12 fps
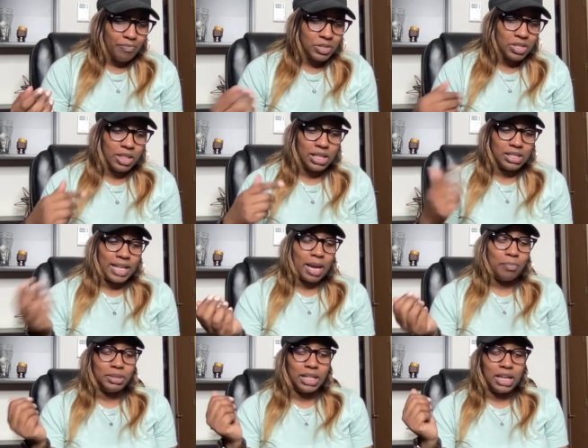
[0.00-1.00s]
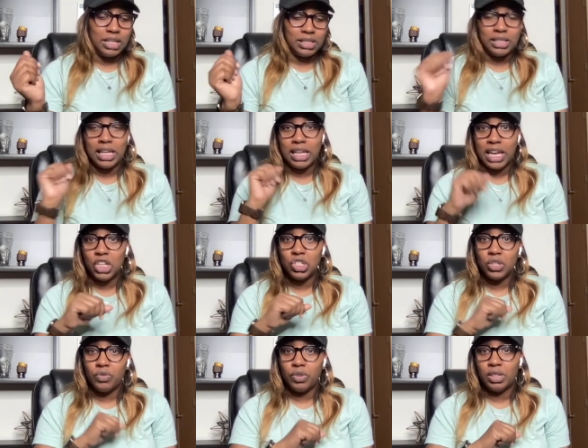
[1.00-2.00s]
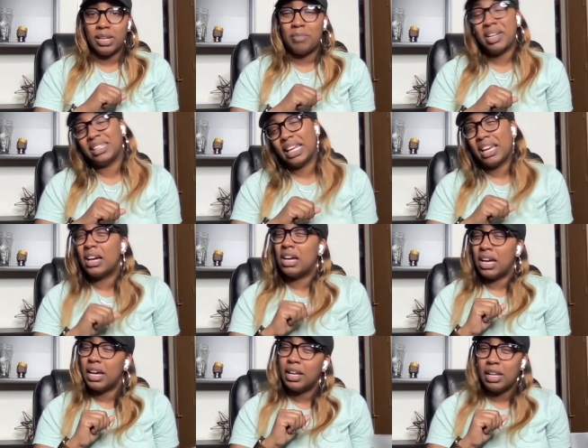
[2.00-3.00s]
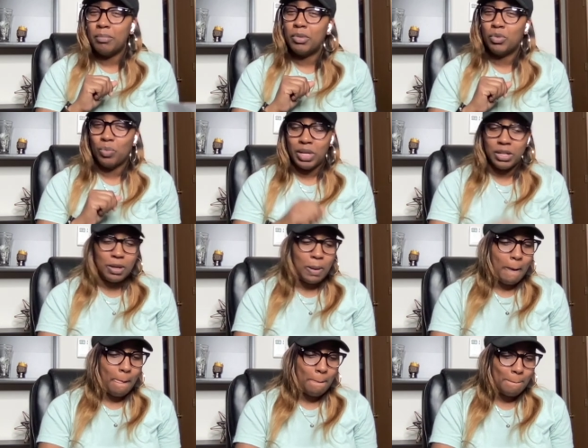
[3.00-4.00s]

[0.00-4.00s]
So then Zach planned a staycation for them, kind of like a honeymoon redo,